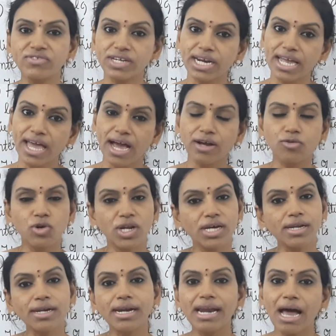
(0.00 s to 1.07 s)

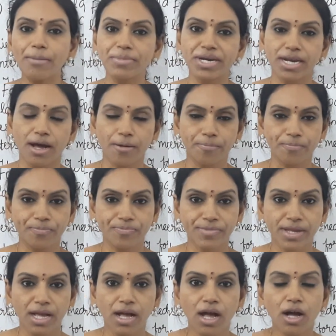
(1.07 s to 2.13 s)
triangular lamina?
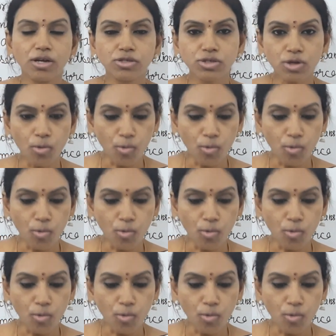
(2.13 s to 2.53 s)
So